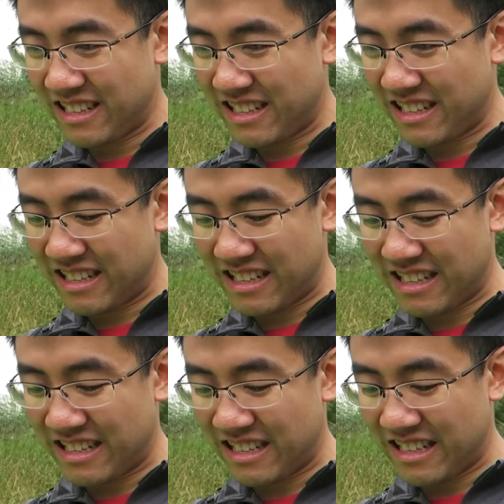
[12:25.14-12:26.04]

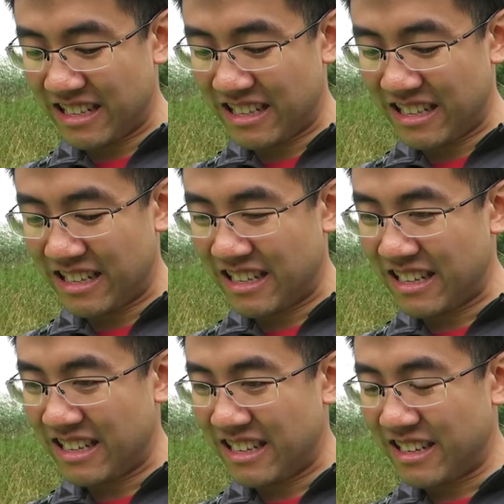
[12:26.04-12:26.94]

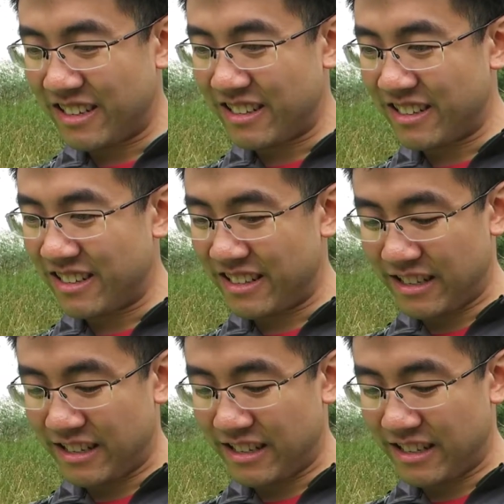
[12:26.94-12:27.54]
(not speaking)